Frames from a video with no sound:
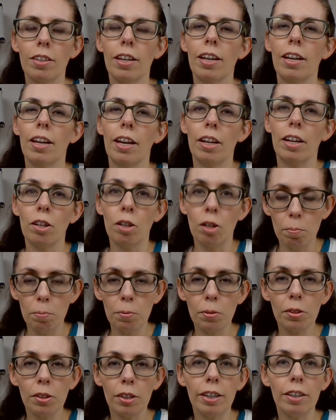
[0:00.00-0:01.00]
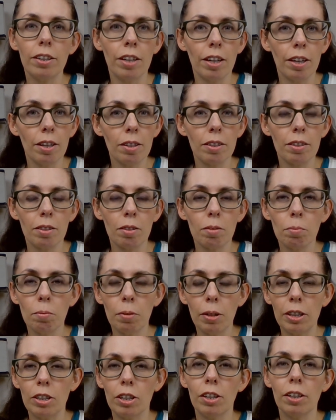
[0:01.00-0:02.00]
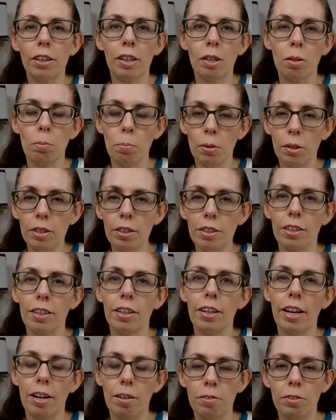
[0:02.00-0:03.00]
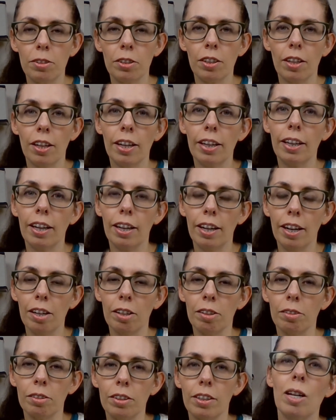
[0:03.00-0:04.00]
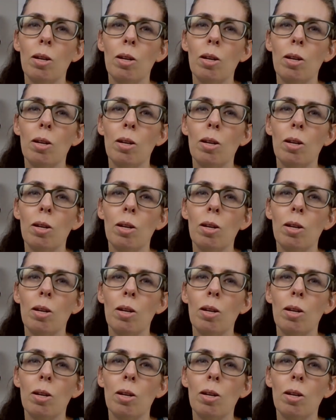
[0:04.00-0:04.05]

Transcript: and hopefully not returning to prison after they get out.